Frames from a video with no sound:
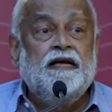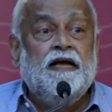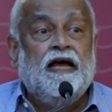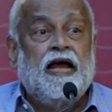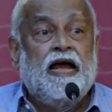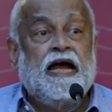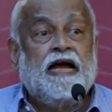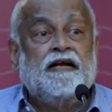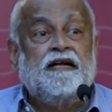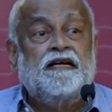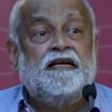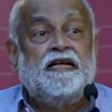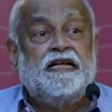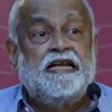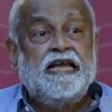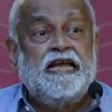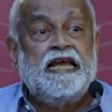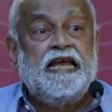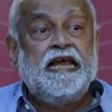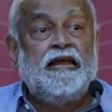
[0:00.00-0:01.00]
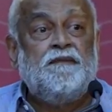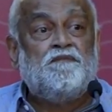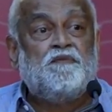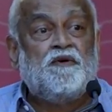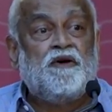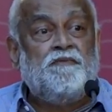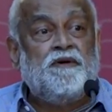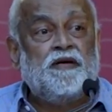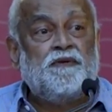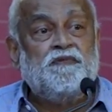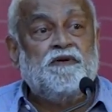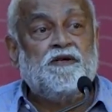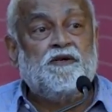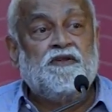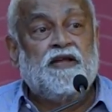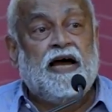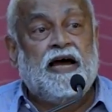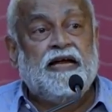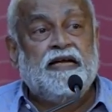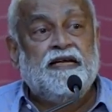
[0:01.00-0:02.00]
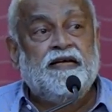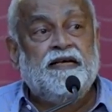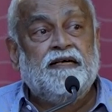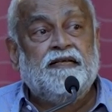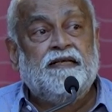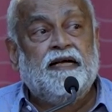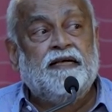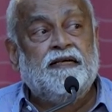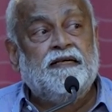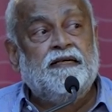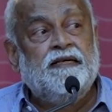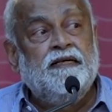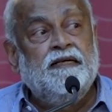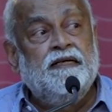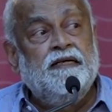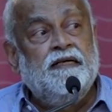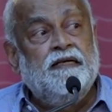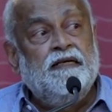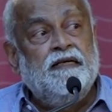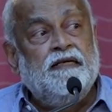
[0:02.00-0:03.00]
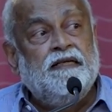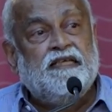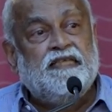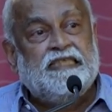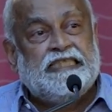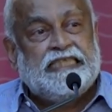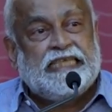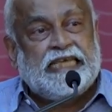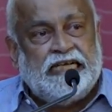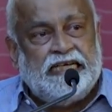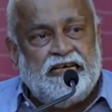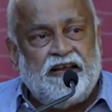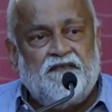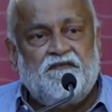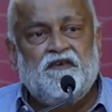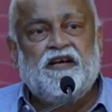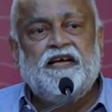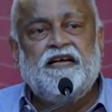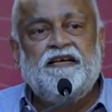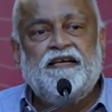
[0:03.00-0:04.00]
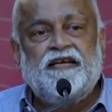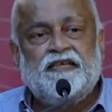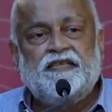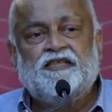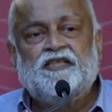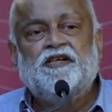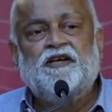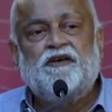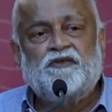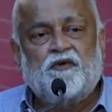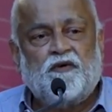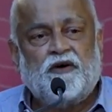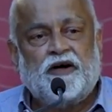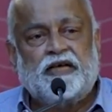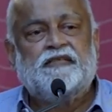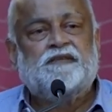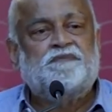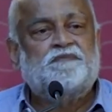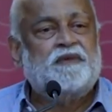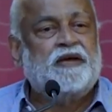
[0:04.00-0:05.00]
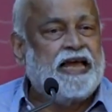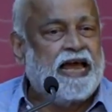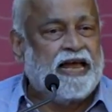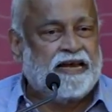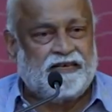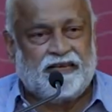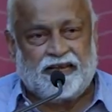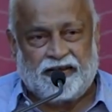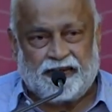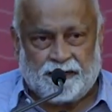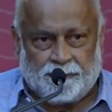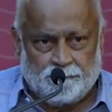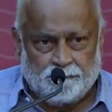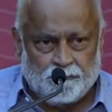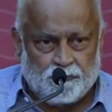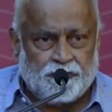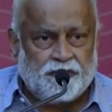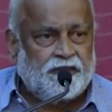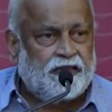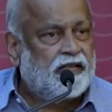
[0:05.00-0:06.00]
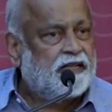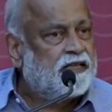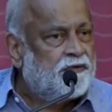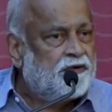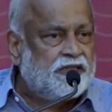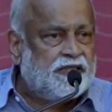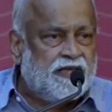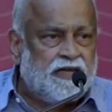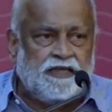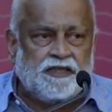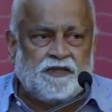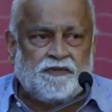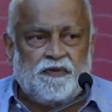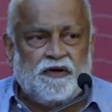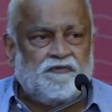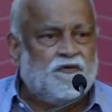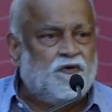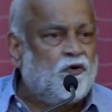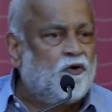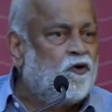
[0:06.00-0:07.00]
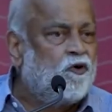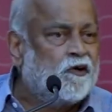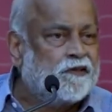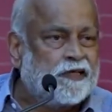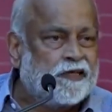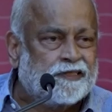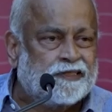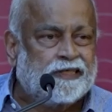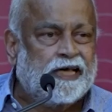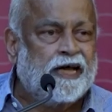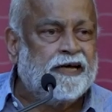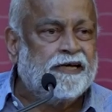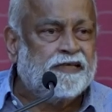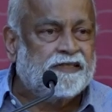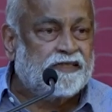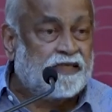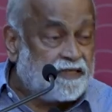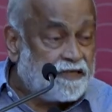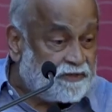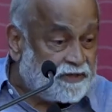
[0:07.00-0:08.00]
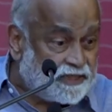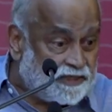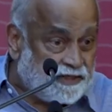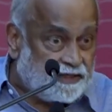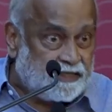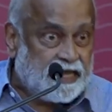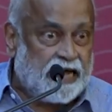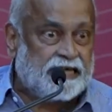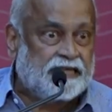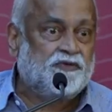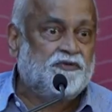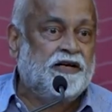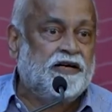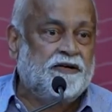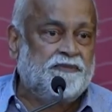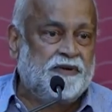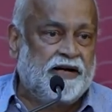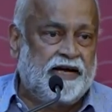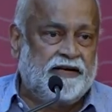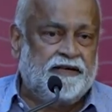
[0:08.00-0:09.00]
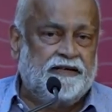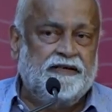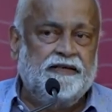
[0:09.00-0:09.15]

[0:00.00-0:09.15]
had a deep commitment to the idea that the significant history of the West began there. That there were things before on the side, etc., but that's where it began.